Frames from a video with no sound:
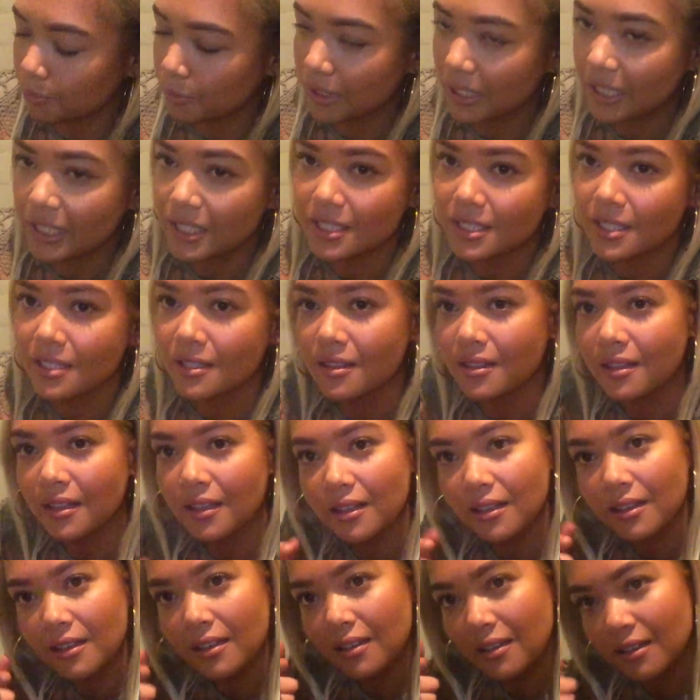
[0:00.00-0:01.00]
bring it to the
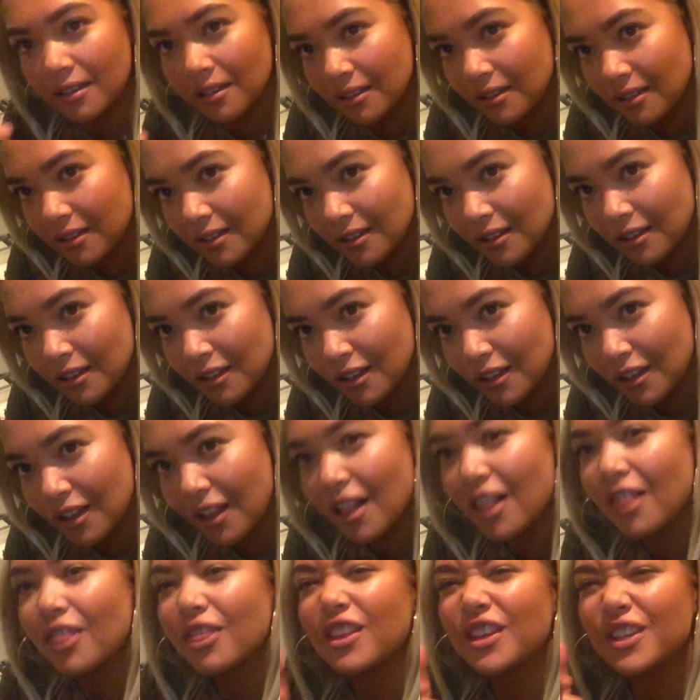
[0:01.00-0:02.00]

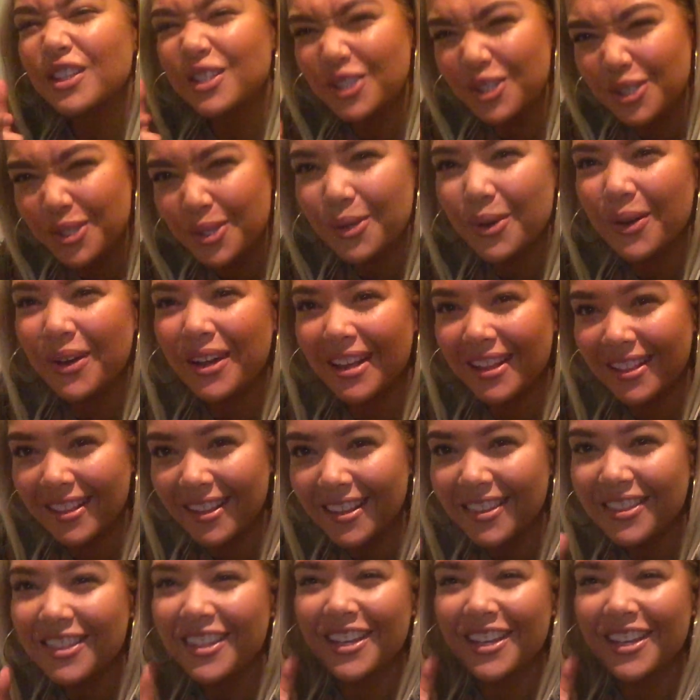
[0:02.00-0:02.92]
toilet,